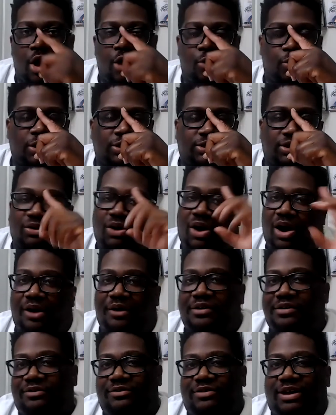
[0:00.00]
We're so
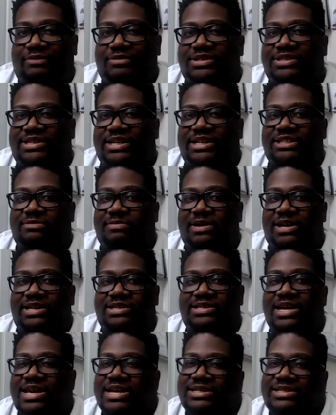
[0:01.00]
hard on ourselves
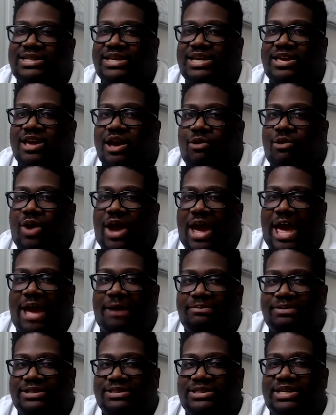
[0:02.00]
because, see, what
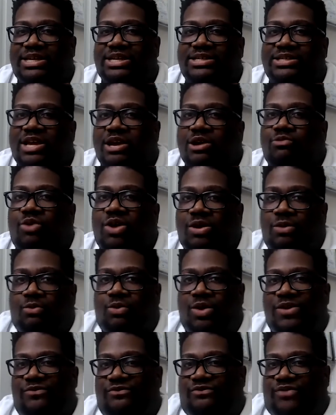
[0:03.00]
happens is
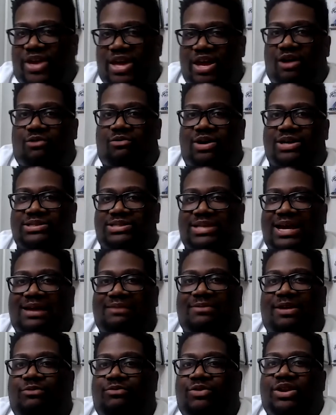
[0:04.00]
we fail one
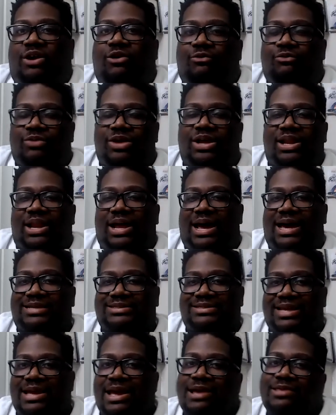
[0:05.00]
time and we don't realize
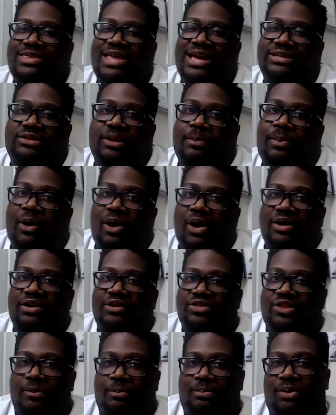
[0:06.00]
that that's a part
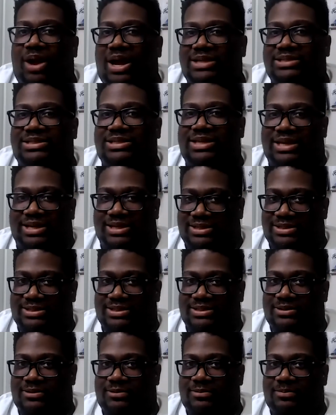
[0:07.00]
of the process.